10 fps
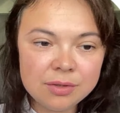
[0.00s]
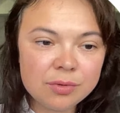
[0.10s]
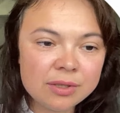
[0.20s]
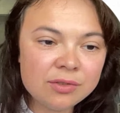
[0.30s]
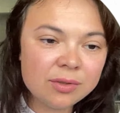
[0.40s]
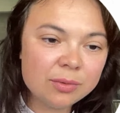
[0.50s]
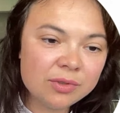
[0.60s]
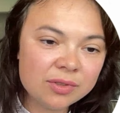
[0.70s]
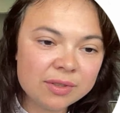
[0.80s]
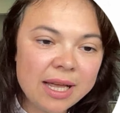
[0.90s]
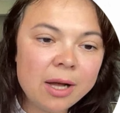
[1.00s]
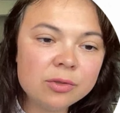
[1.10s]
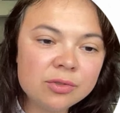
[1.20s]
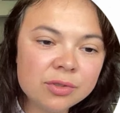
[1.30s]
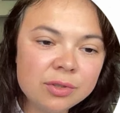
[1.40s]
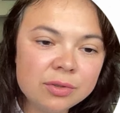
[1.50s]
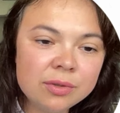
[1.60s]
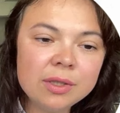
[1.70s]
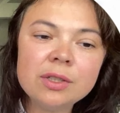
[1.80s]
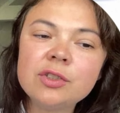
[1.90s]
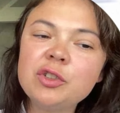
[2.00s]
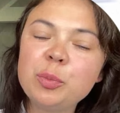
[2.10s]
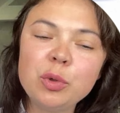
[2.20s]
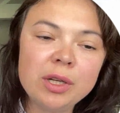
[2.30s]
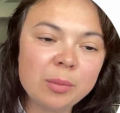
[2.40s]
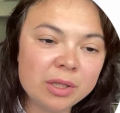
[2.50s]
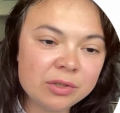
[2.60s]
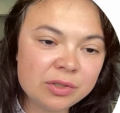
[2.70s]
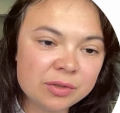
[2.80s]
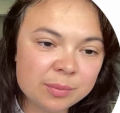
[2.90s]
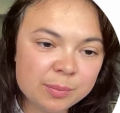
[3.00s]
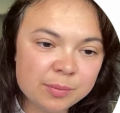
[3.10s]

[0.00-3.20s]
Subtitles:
translucent outsole, sporty mesh.